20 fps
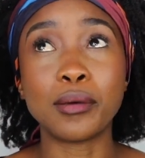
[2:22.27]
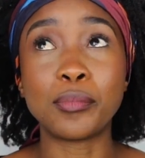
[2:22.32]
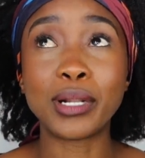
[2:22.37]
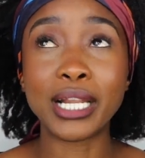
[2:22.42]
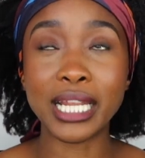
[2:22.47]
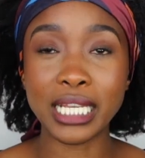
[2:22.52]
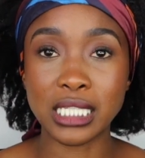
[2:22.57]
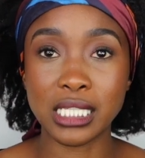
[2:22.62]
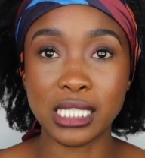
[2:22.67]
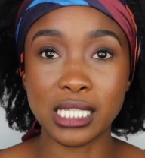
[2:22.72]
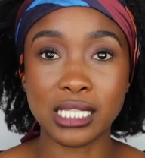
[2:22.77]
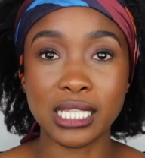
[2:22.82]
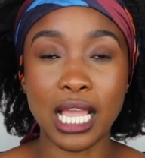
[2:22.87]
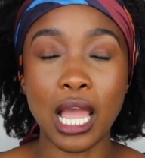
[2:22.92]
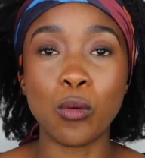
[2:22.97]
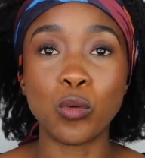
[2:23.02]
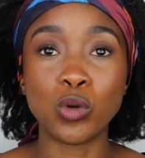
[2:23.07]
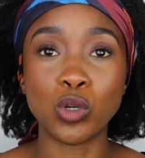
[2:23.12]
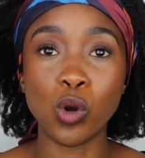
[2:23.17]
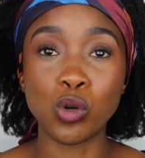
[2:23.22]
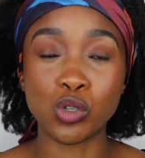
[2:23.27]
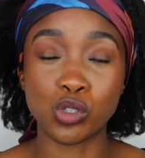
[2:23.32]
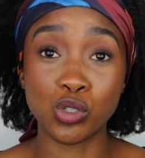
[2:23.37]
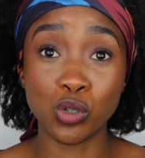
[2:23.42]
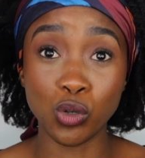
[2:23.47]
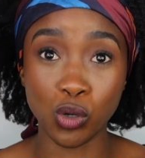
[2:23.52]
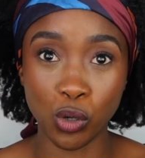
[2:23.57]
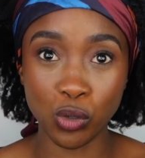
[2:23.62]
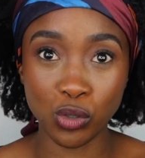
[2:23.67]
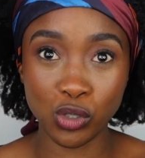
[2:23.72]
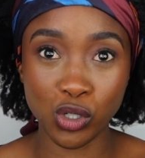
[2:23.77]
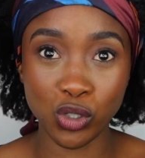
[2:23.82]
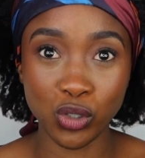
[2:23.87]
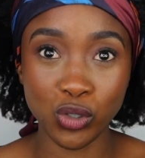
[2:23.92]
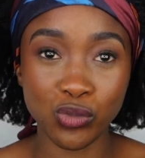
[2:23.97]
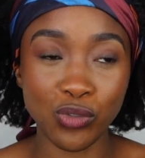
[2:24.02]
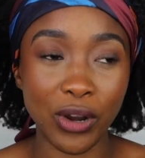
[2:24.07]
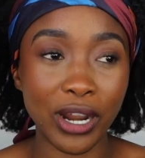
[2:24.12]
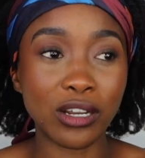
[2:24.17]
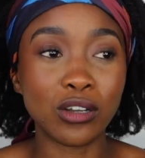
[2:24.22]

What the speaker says: places I would also go to, right?